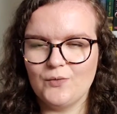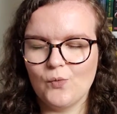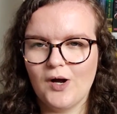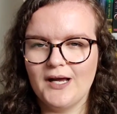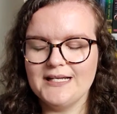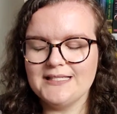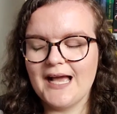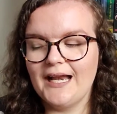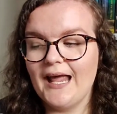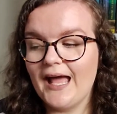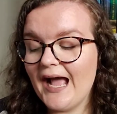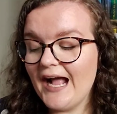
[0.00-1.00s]
wise,
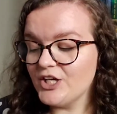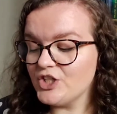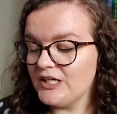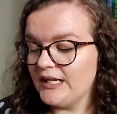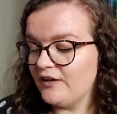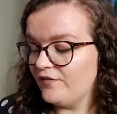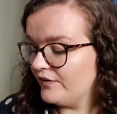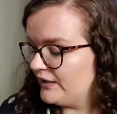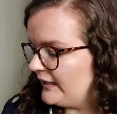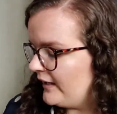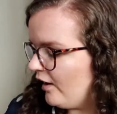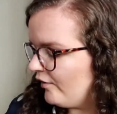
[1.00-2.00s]
and actually,
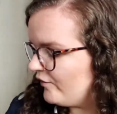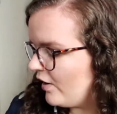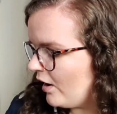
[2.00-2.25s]
funnily enough,